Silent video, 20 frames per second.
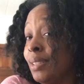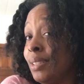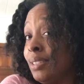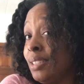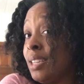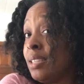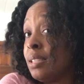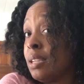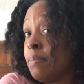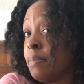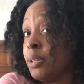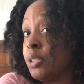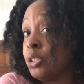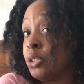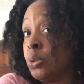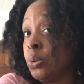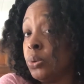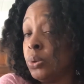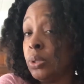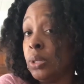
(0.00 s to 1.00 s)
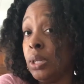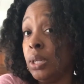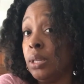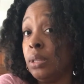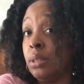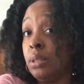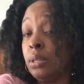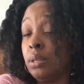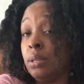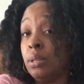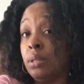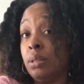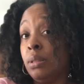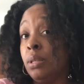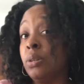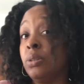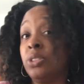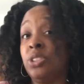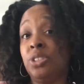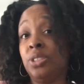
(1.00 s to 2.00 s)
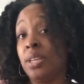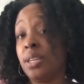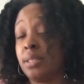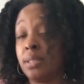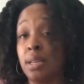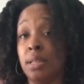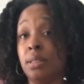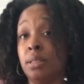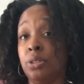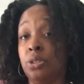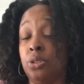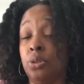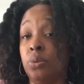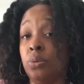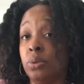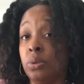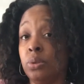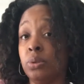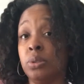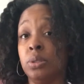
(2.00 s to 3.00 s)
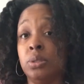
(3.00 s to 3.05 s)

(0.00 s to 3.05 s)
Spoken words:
just at my shoulder line. They're just at the shoulders.